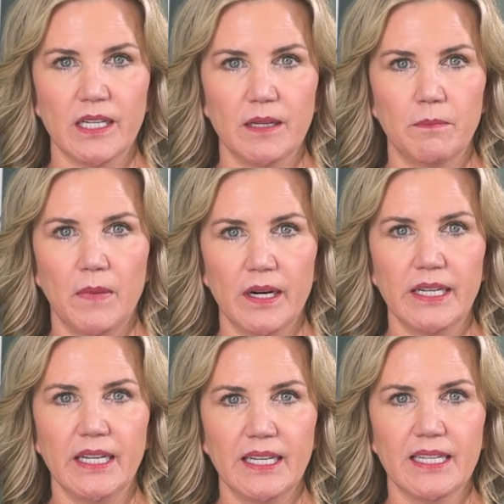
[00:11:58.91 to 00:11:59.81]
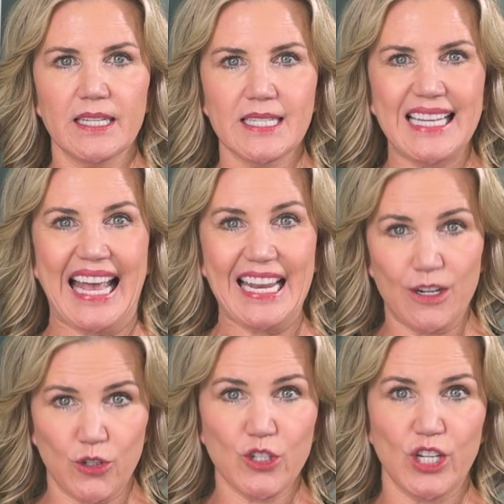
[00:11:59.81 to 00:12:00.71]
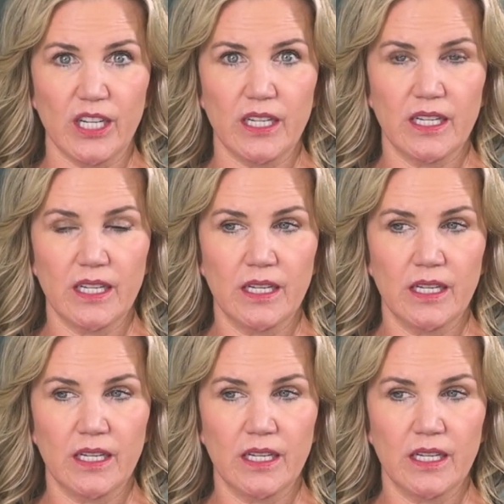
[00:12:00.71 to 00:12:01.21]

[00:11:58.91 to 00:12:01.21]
and money is energy.